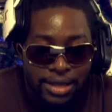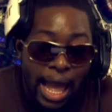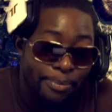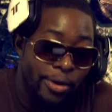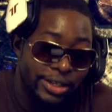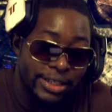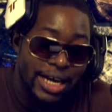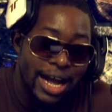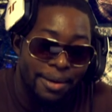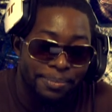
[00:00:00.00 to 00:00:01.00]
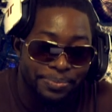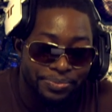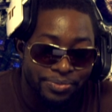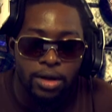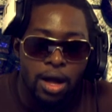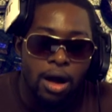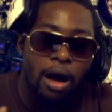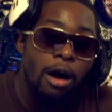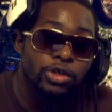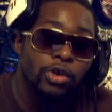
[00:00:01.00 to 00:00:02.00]
at points in time.
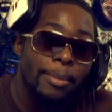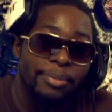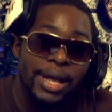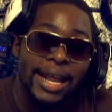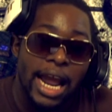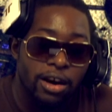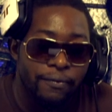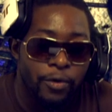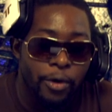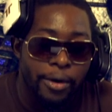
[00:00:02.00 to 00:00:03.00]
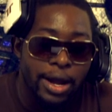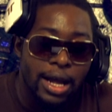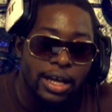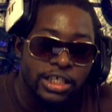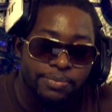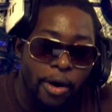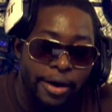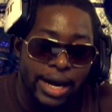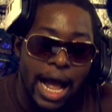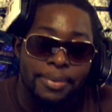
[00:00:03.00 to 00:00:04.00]
Also, I've been playing Halo 4
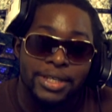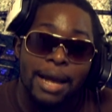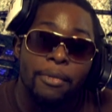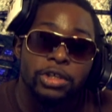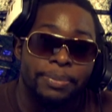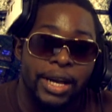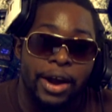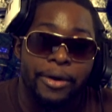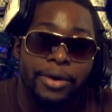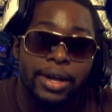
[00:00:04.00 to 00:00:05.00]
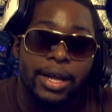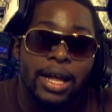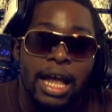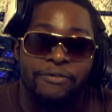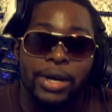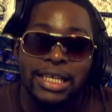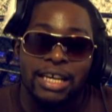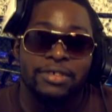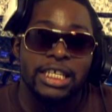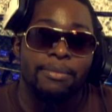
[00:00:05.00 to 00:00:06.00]
Spartan Ops and multiplayer. If you guys
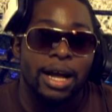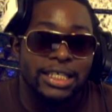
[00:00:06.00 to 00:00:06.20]
haven't seen my